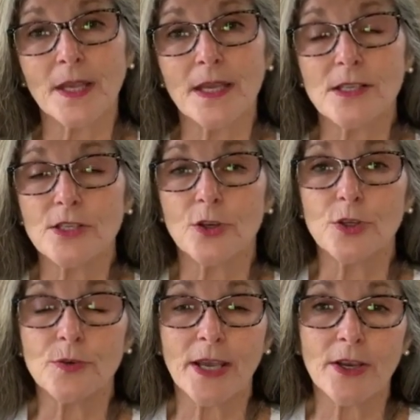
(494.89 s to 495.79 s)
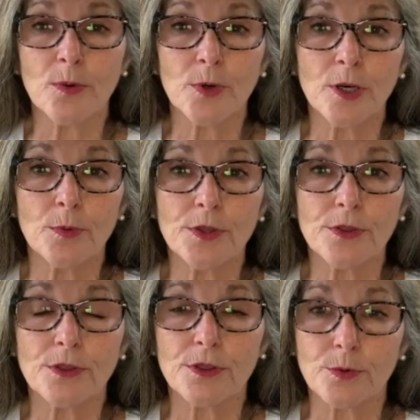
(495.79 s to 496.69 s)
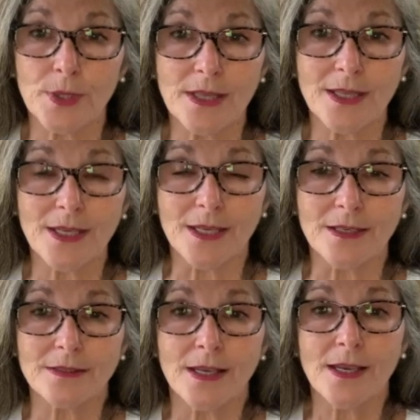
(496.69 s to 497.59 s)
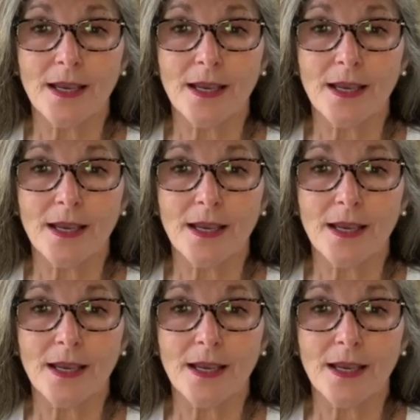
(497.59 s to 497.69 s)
And so you now can wear it with three things.